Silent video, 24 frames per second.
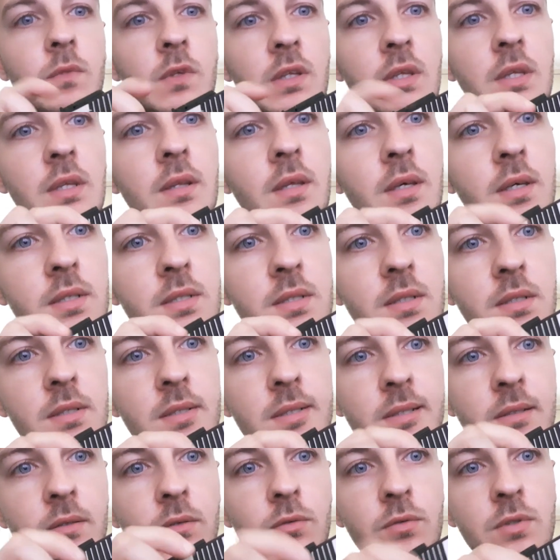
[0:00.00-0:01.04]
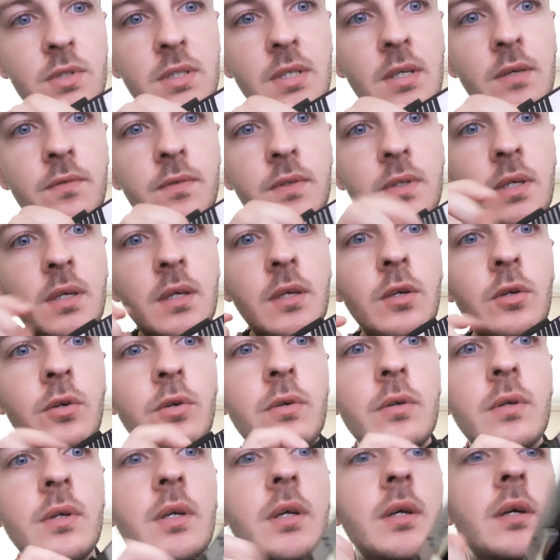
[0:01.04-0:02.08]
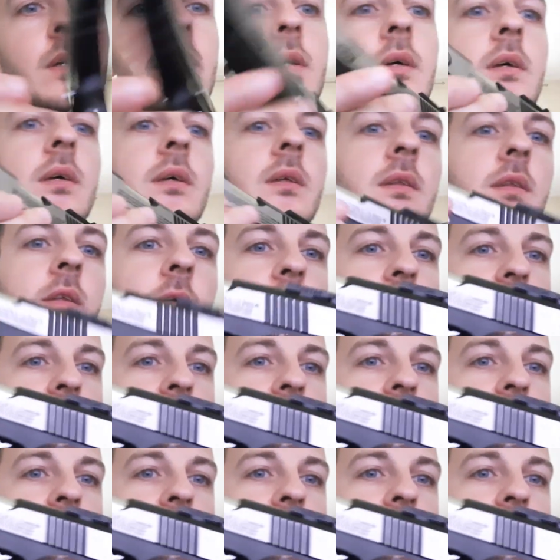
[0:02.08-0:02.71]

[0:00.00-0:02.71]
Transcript: it has this little safety here. The